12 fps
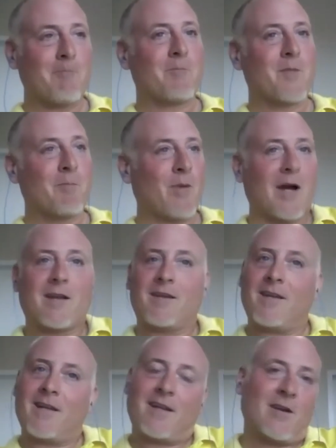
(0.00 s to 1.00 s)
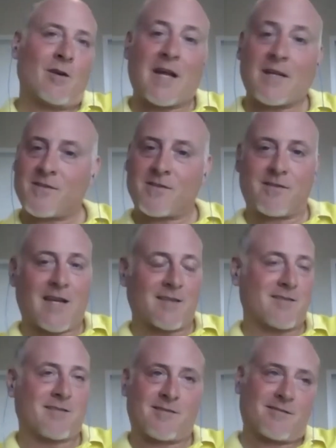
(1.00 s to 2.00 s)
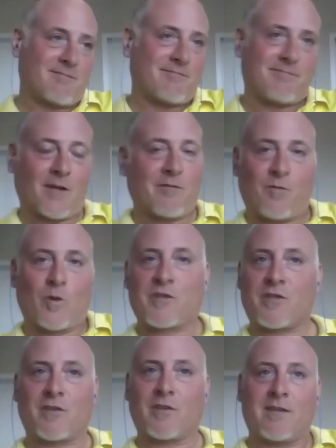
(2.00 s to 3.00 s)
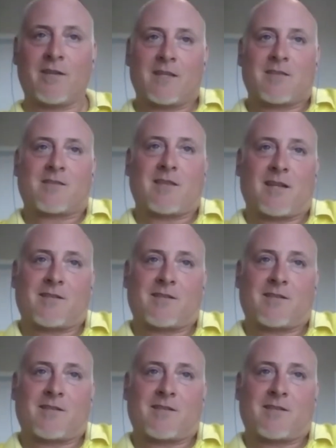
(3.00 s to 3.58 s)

But you know, that's unfortunately that's what